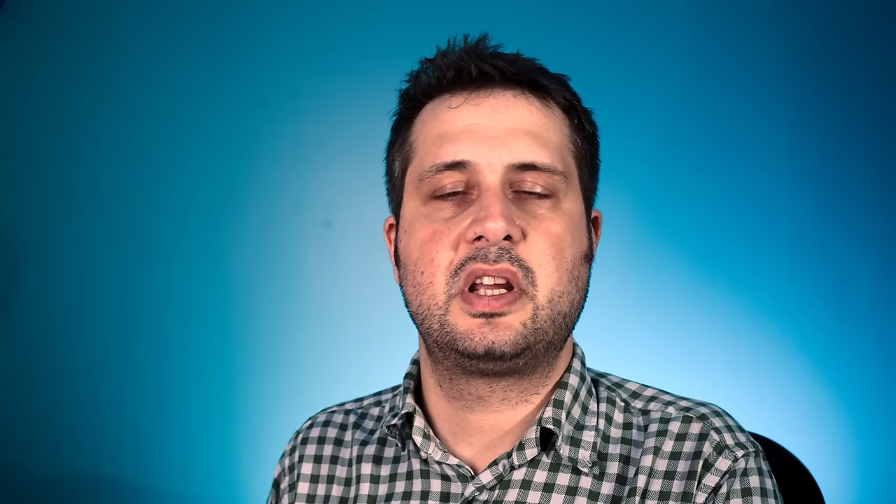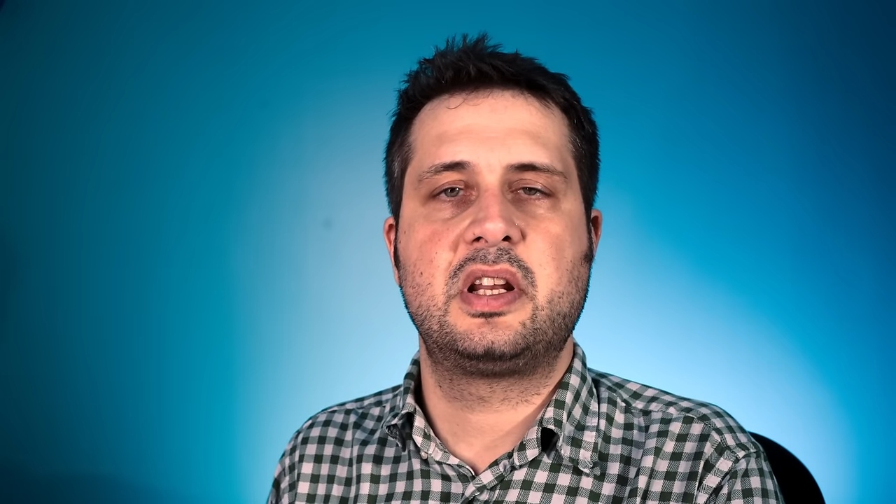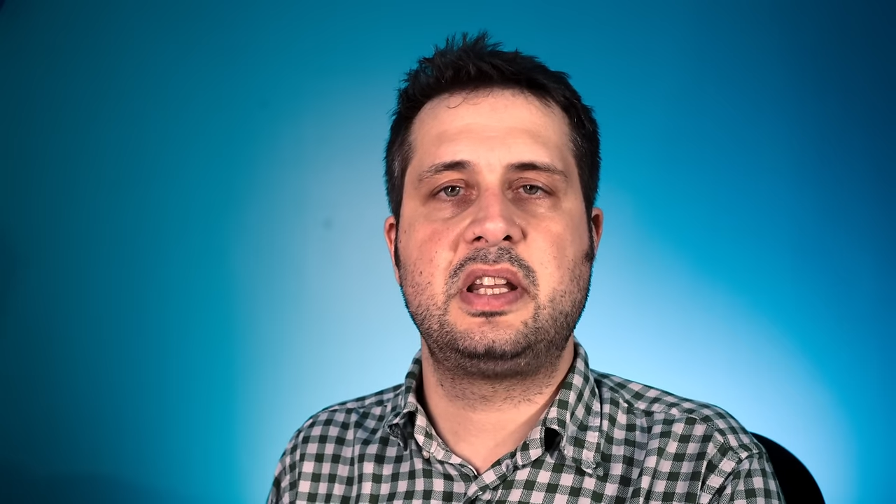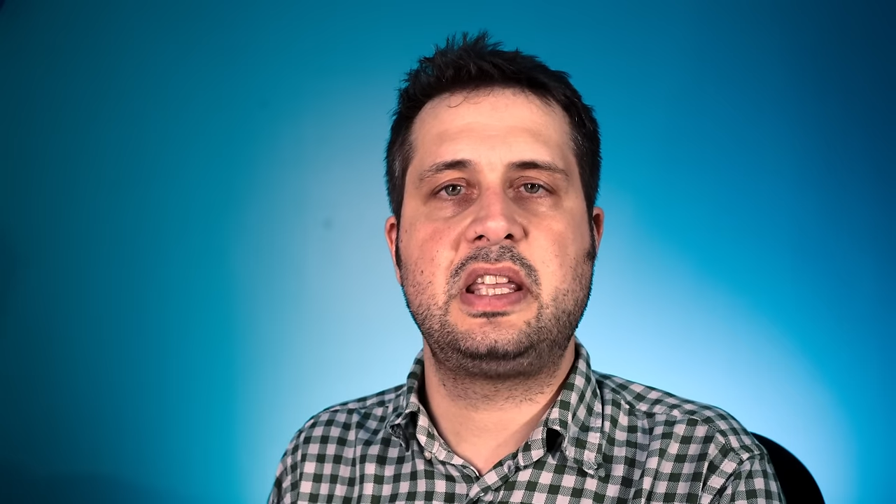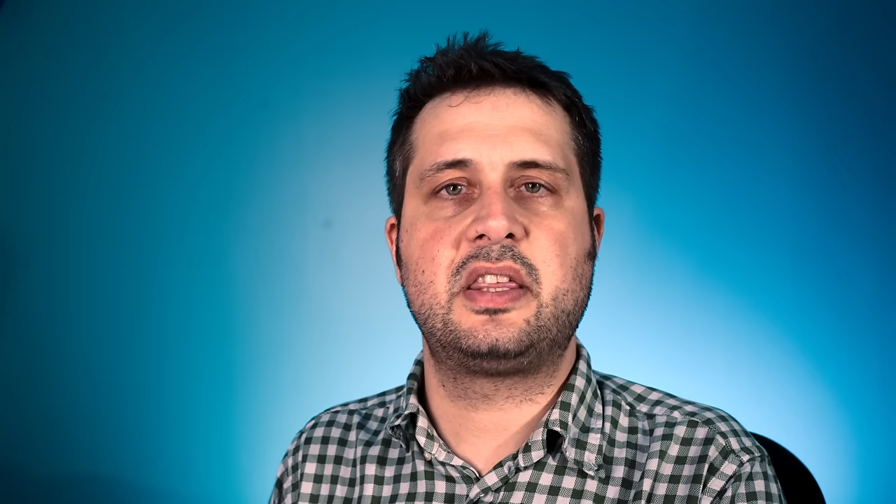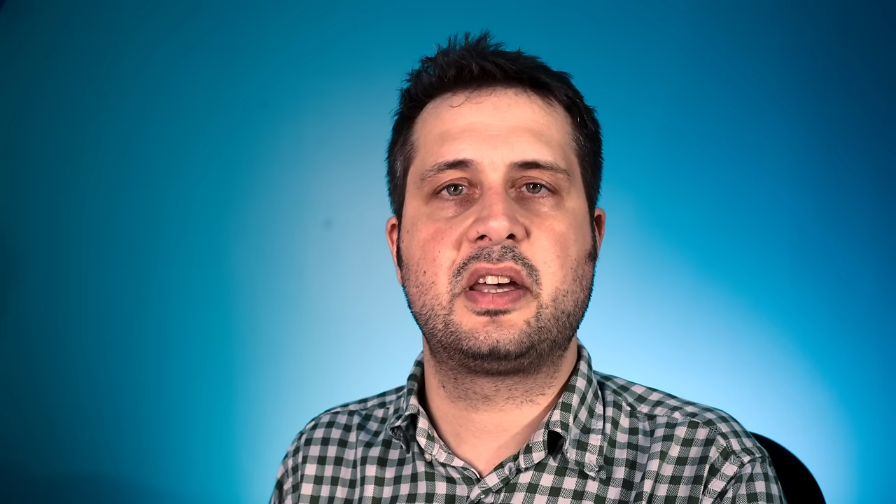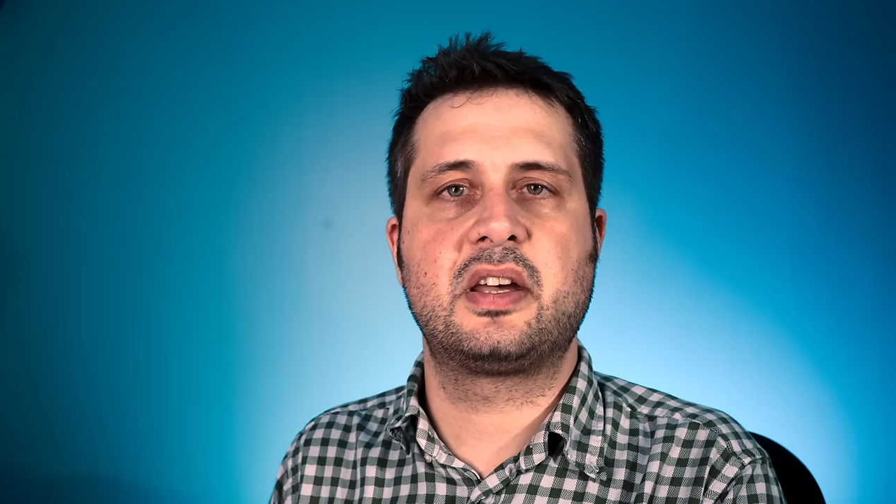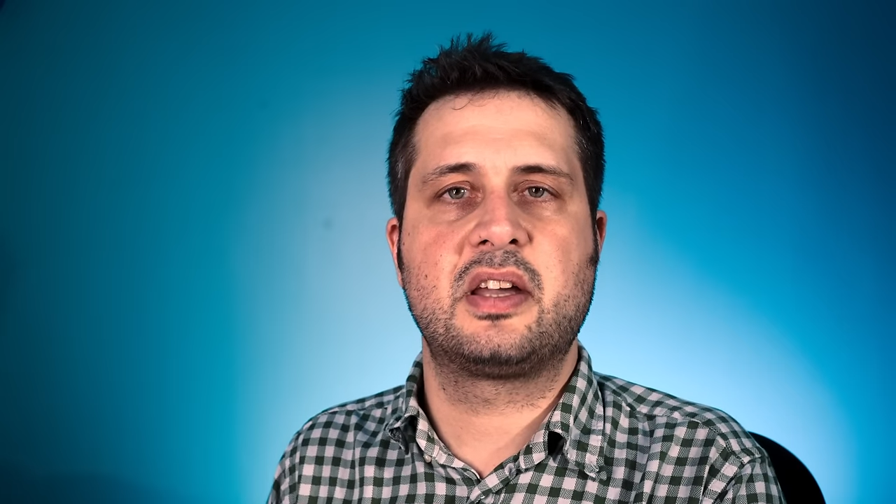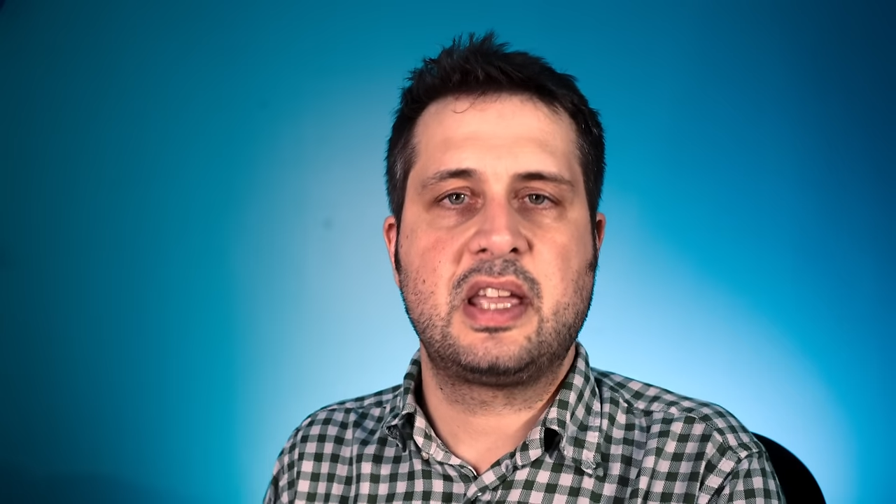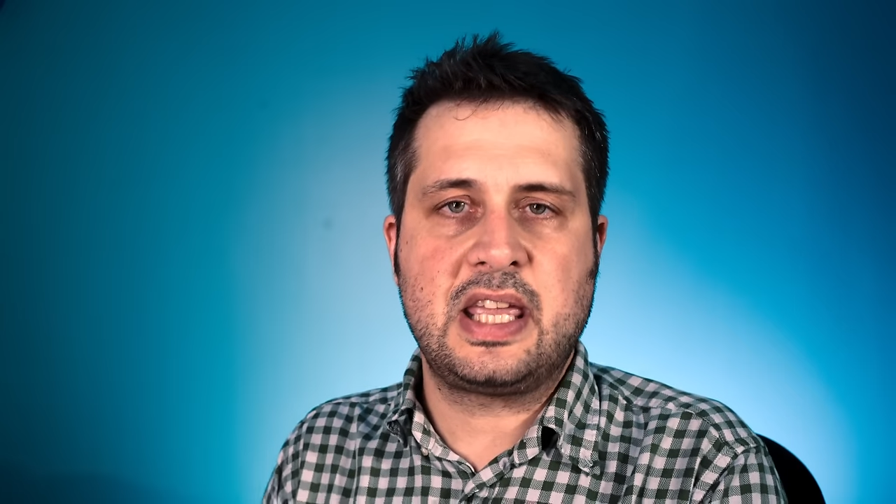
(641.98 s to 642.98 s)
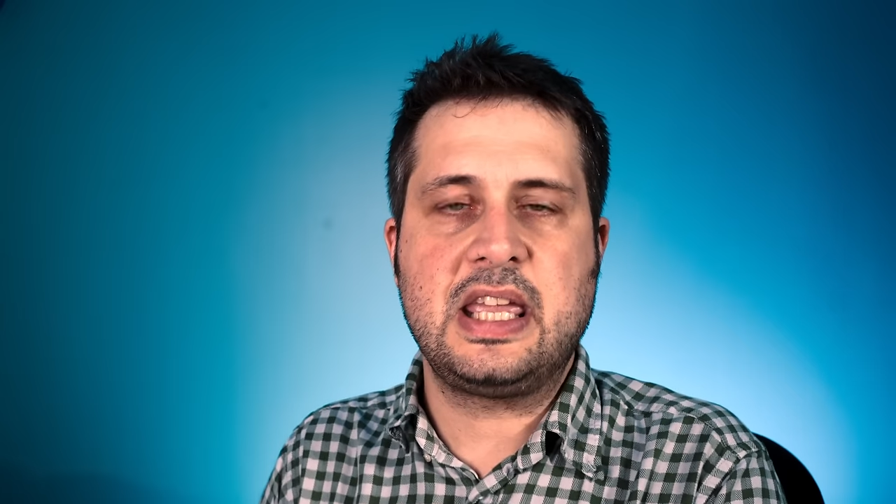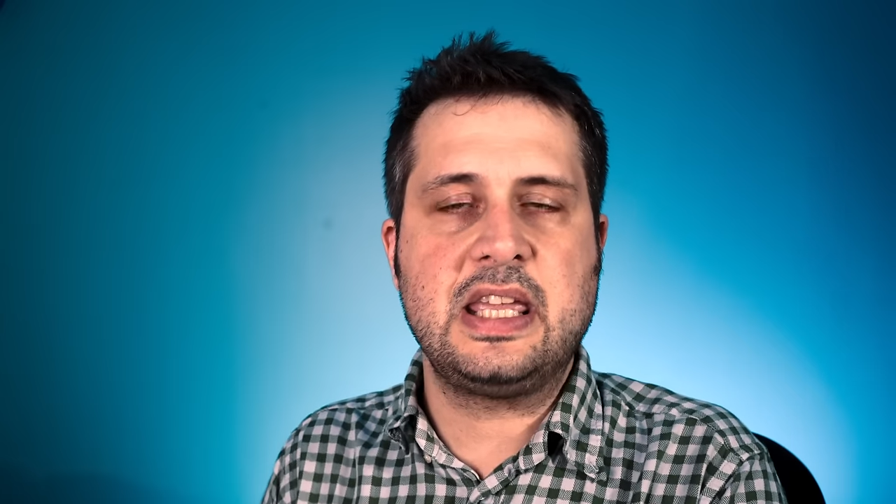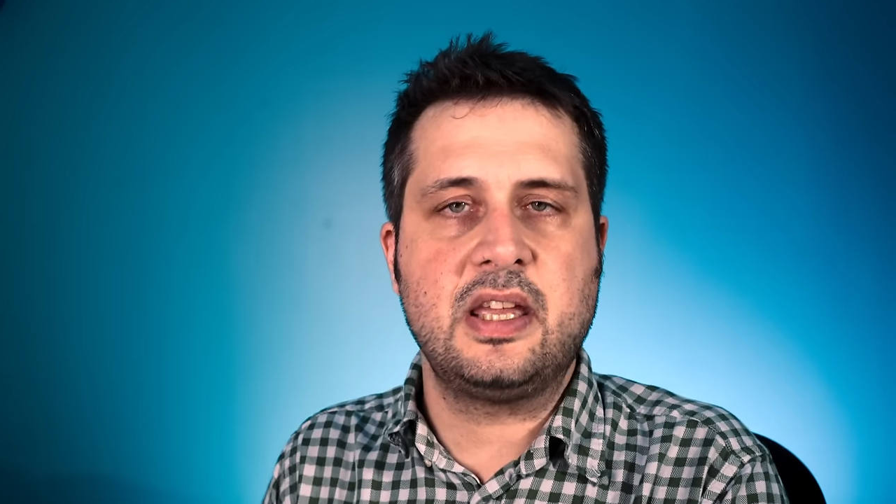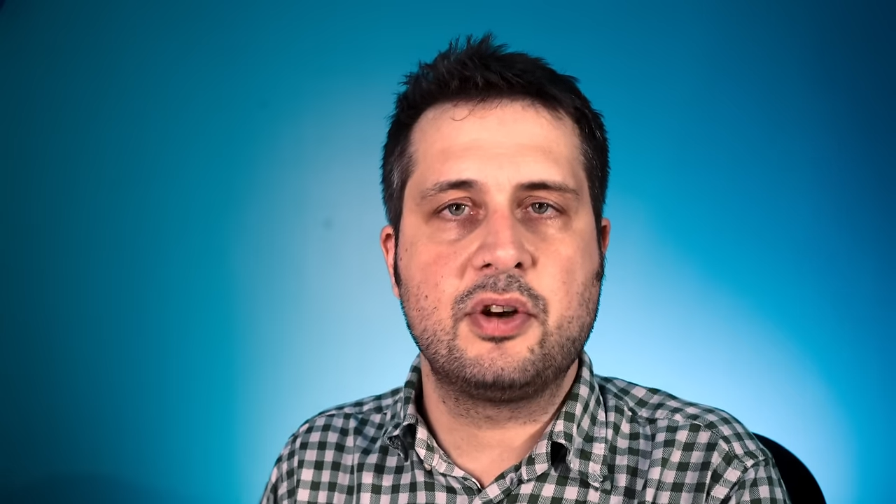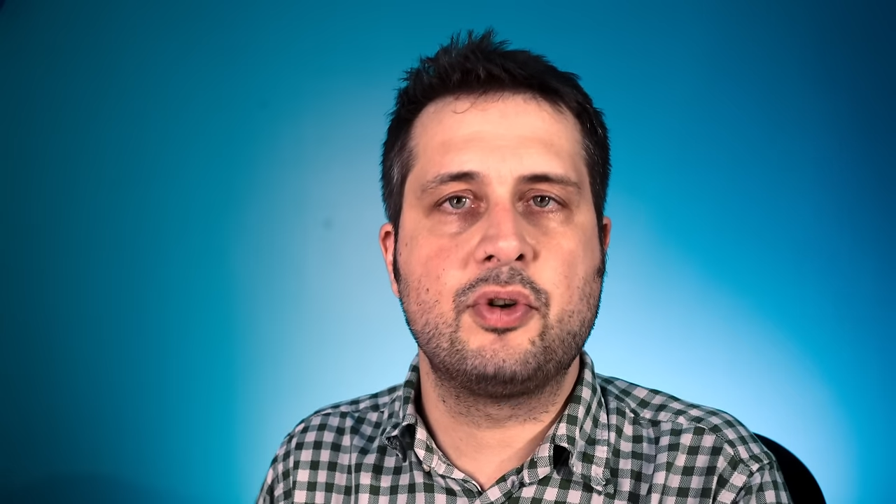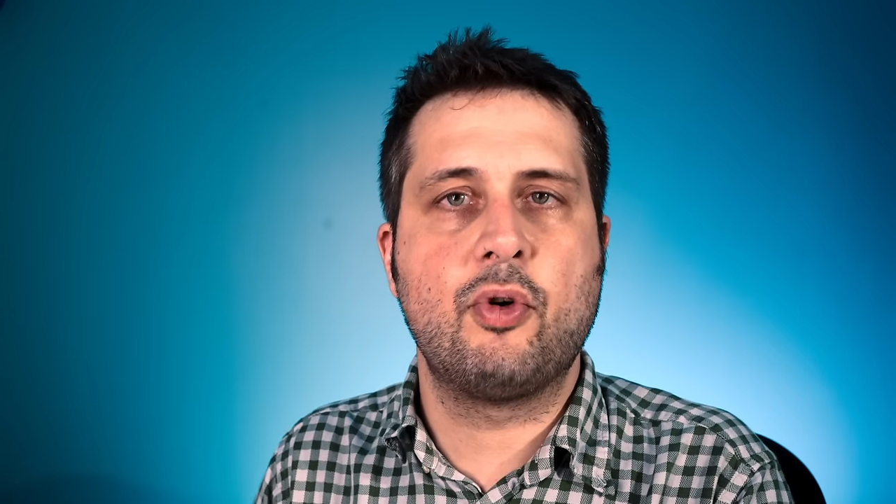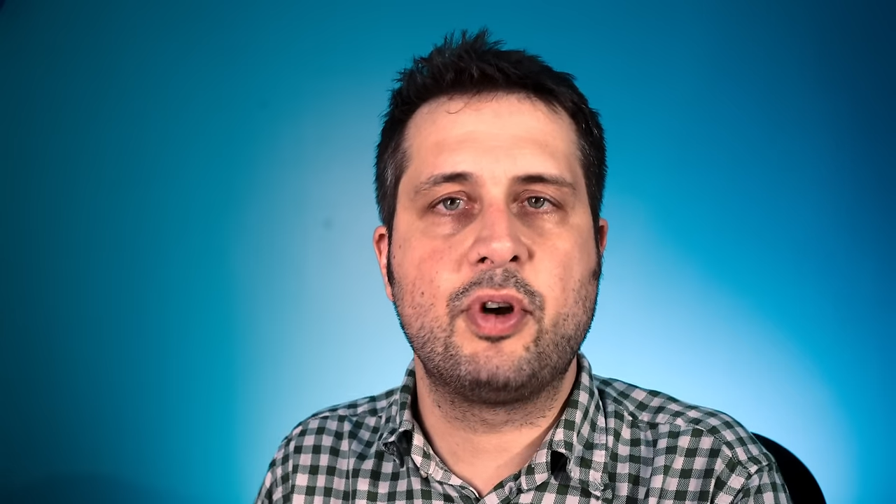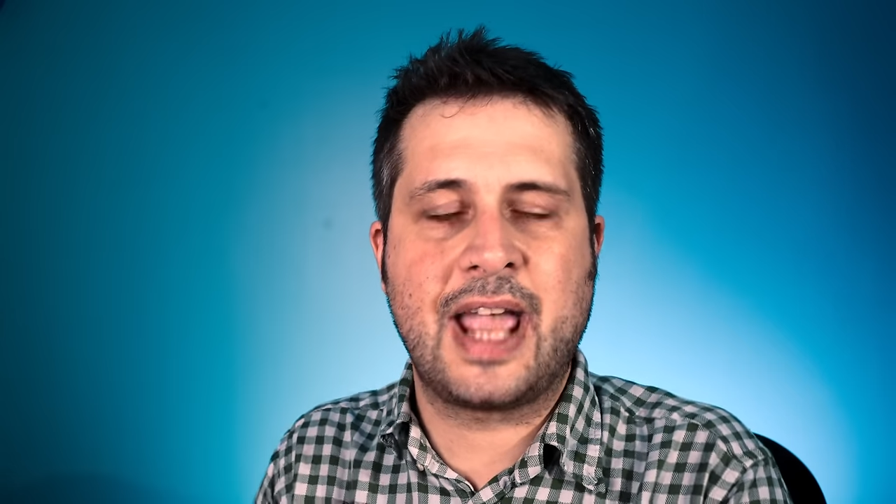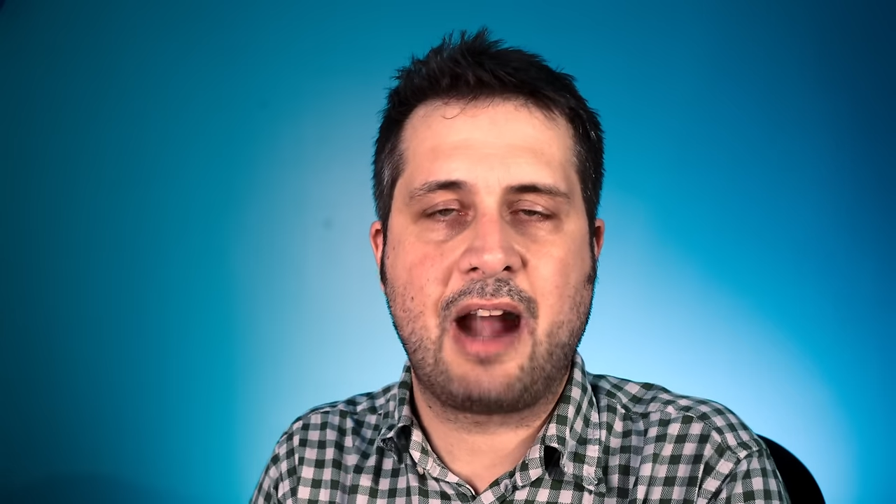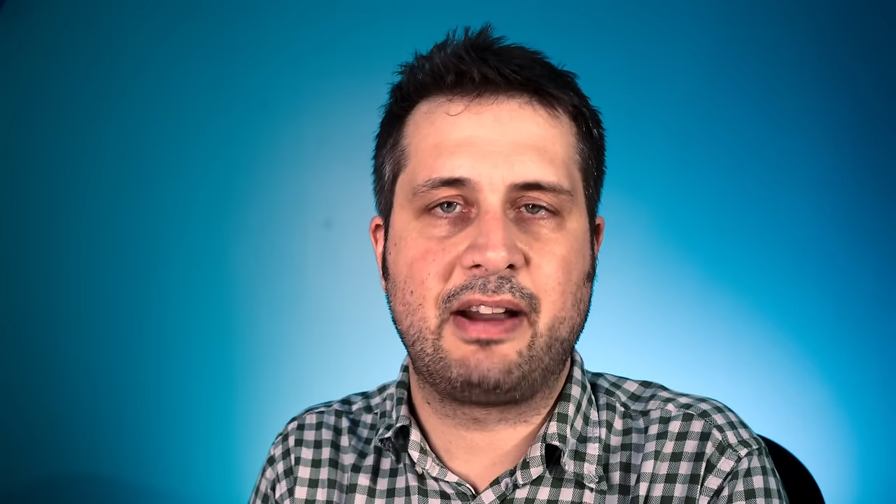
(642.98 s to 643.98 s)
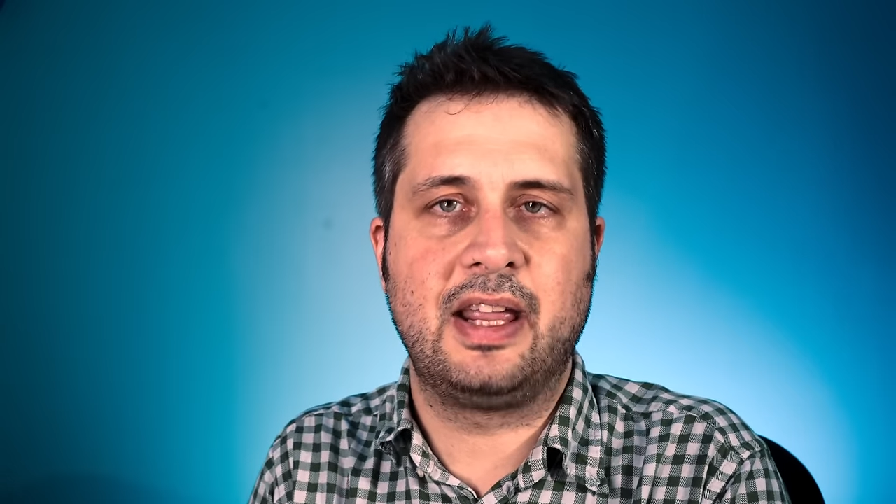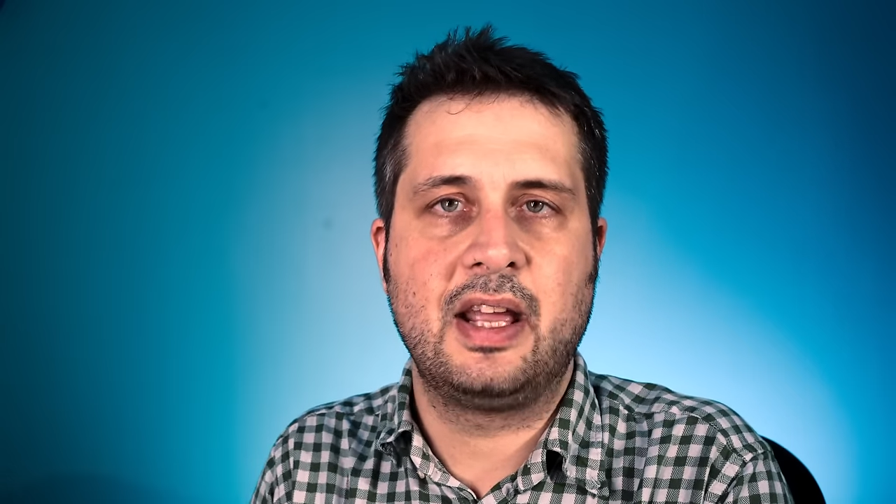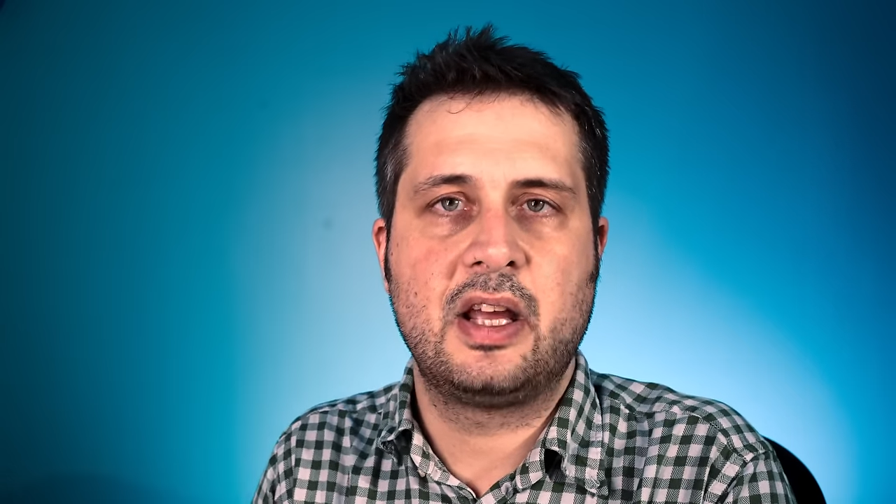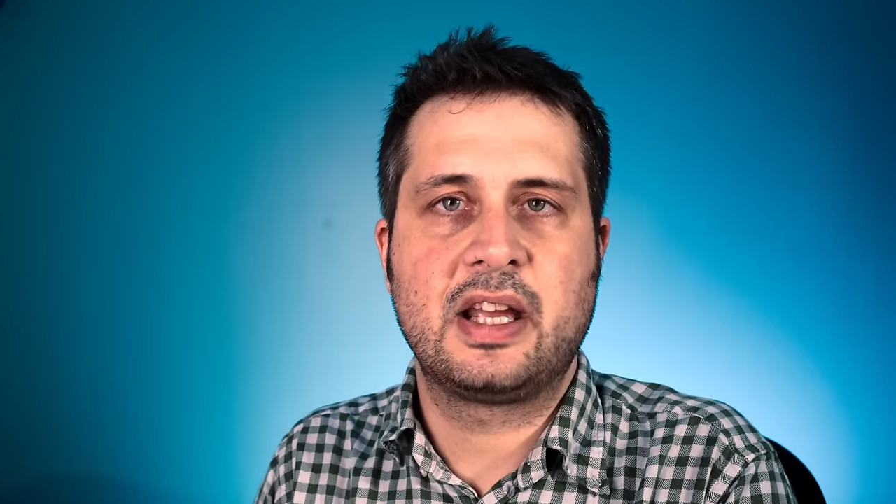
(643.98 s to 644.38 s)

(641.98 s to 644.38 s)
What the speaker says: neither he nor Gary